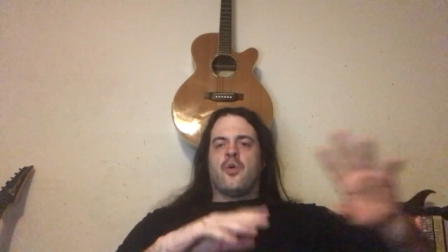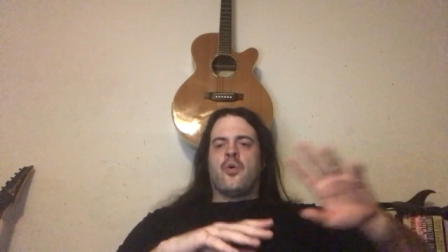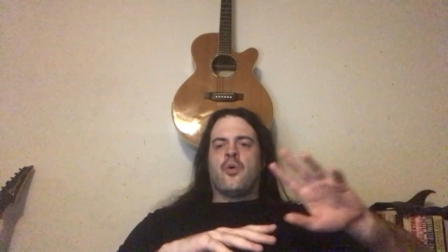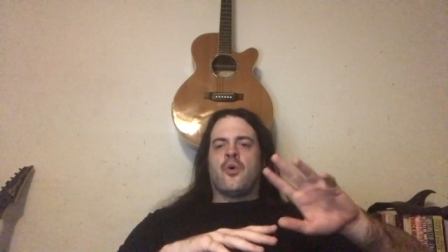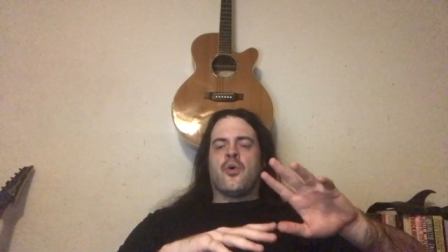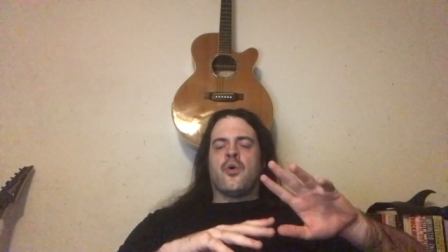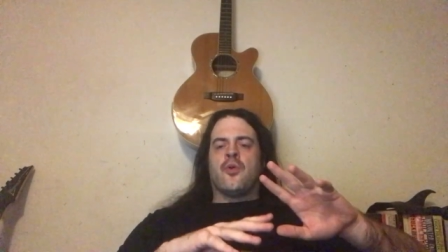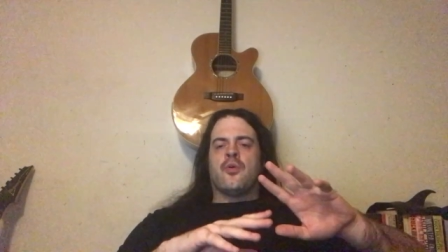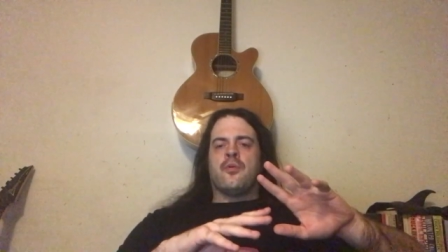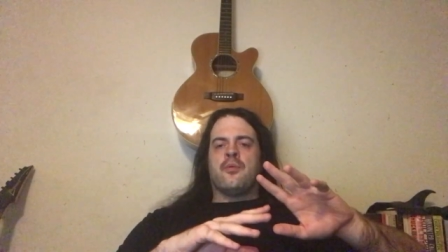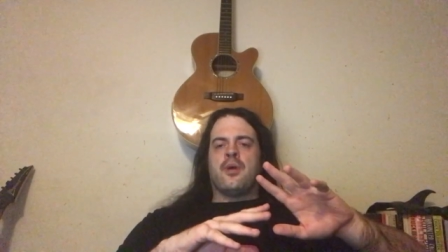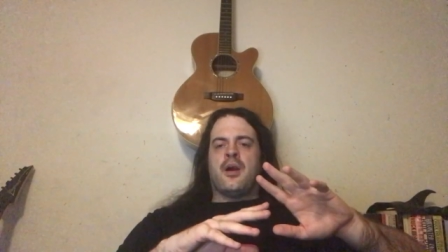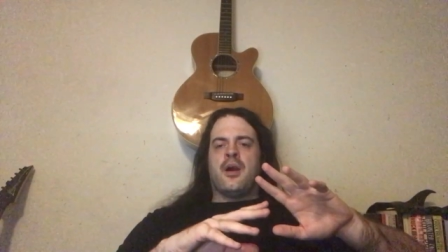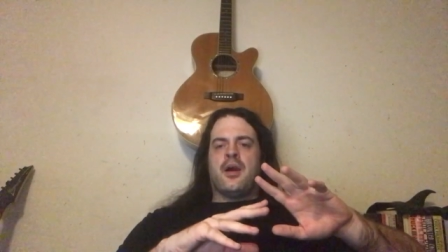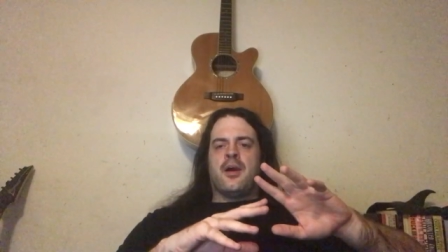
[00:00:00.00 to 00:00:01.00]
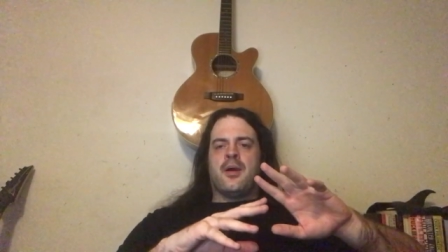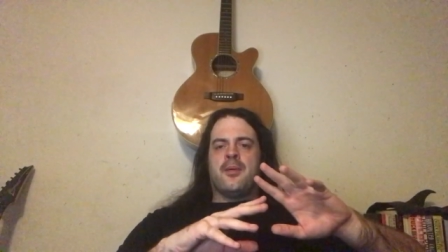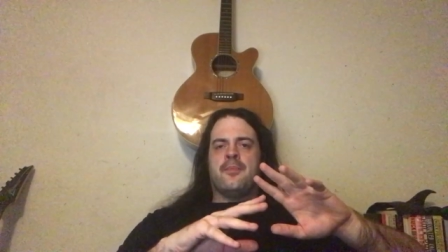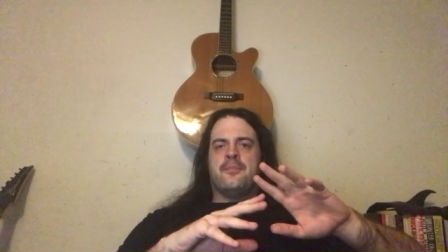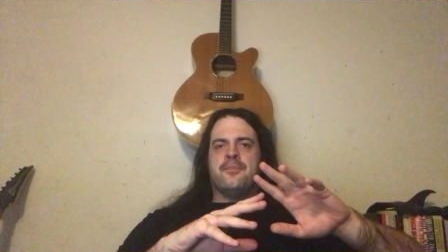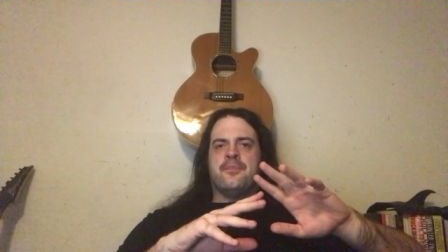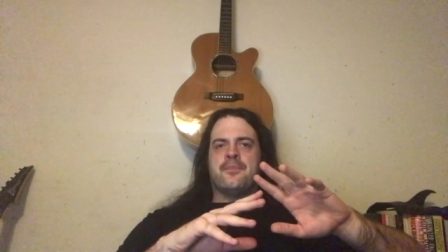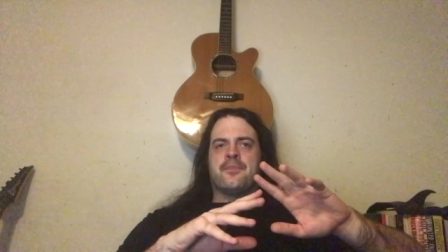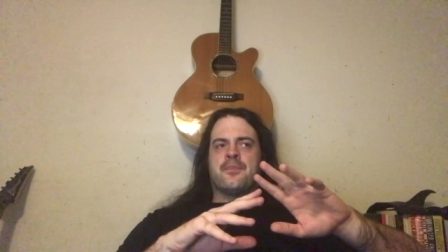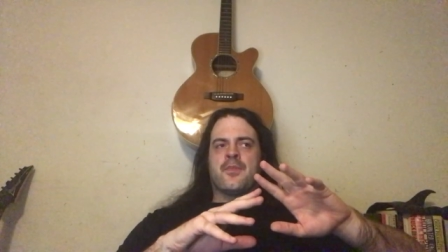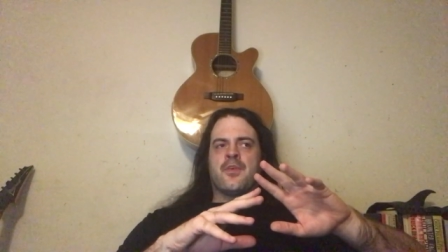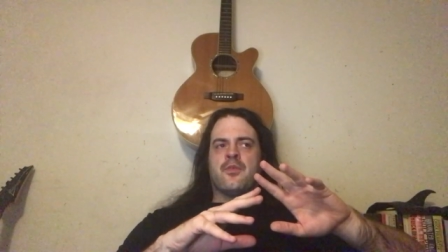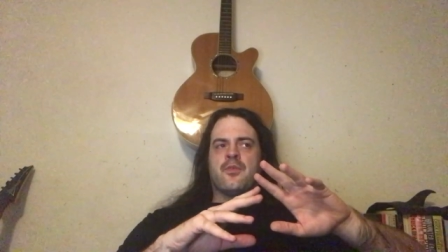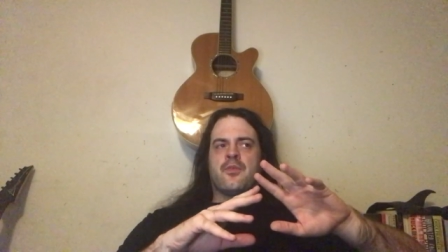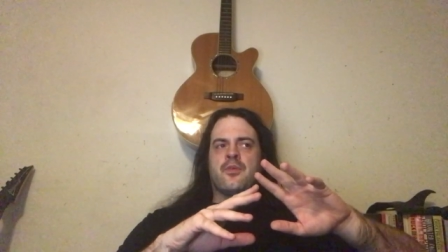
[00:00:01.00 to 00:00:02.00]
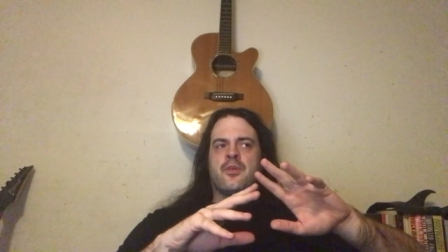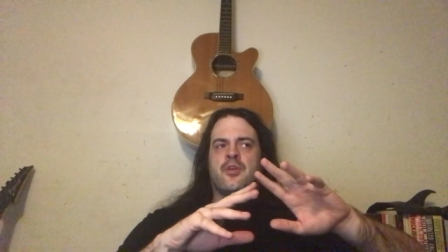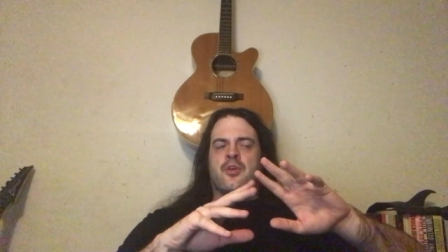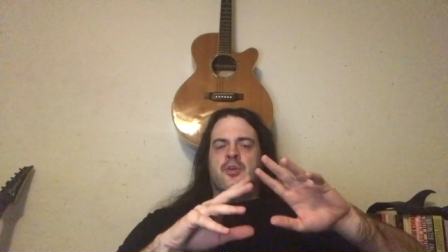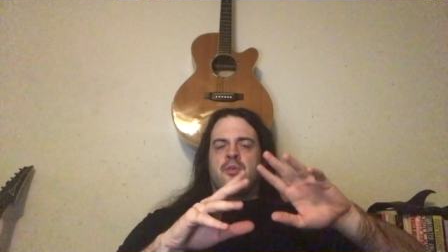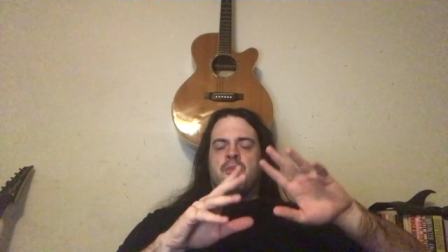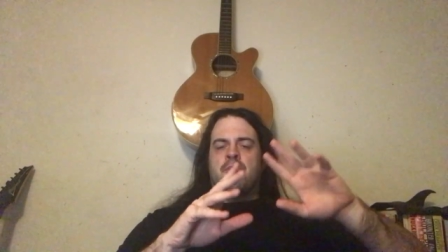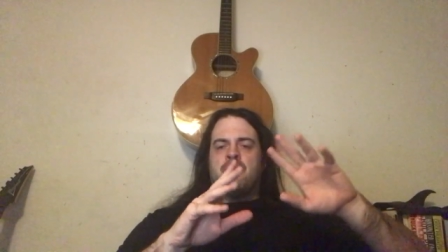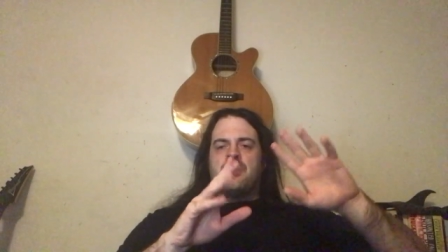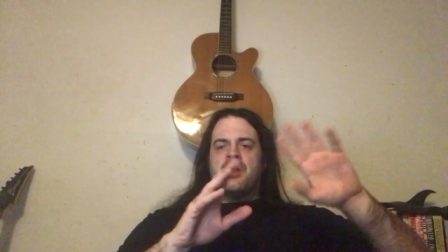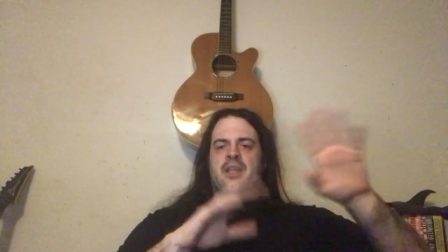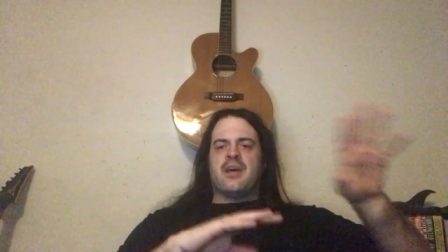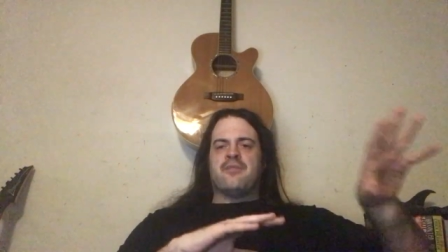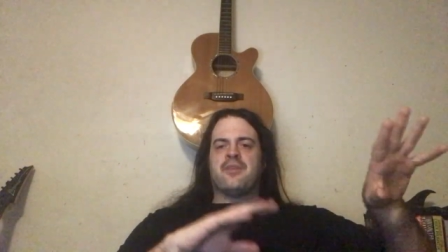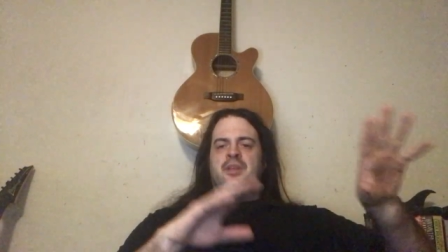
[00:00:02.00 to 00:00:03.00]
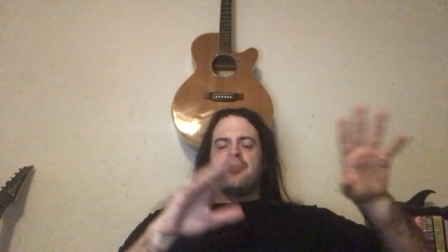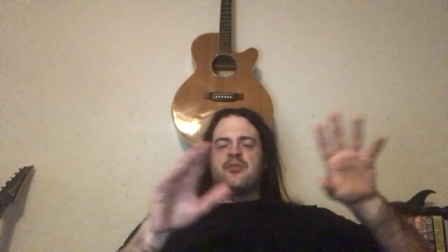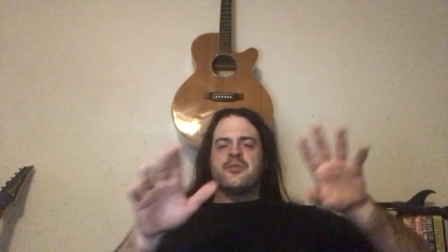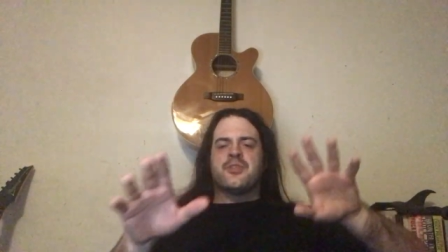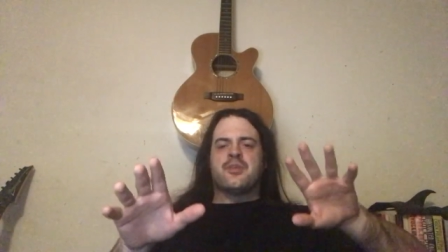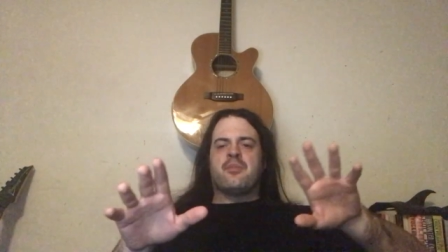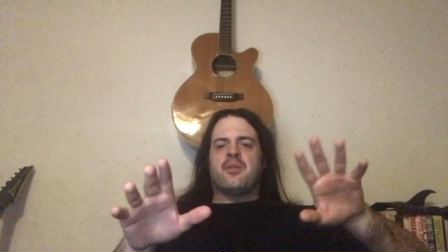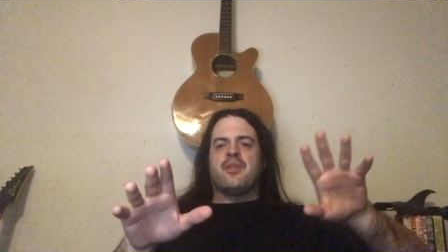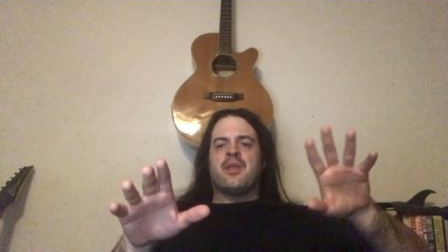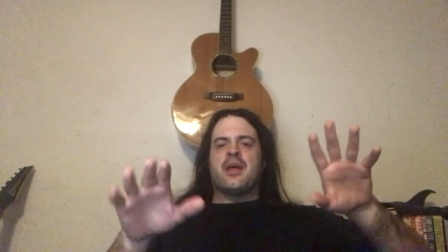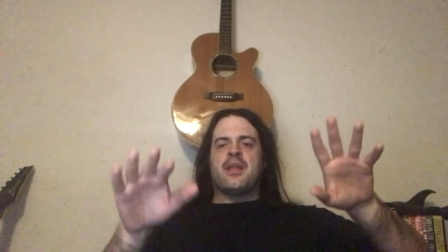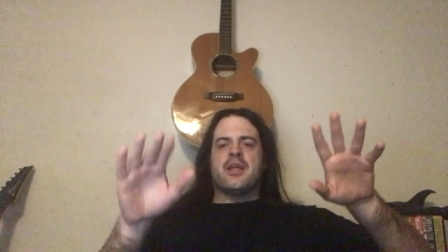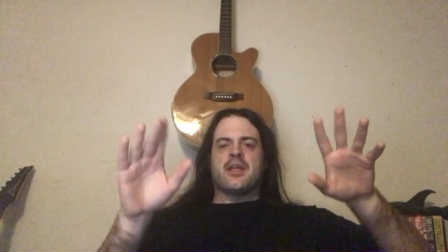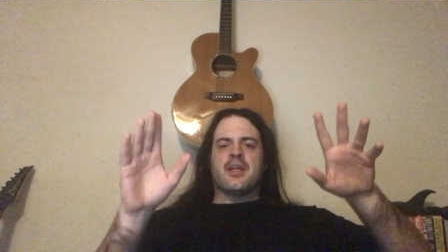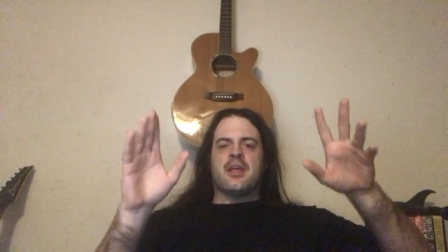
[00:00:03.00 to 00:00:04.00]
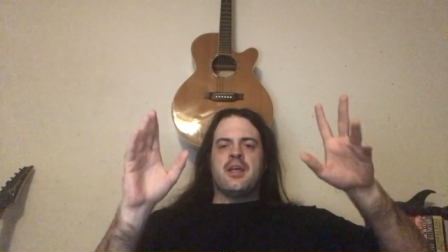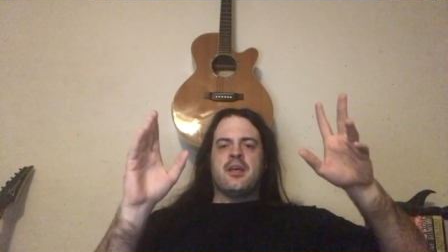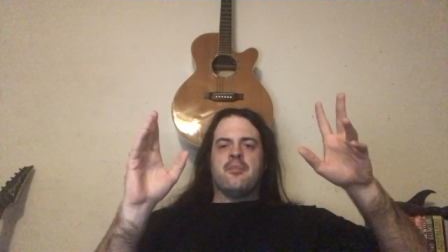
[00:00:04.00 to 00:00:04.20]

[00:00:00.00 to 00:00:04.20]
or um, you know benevolent or sympathetic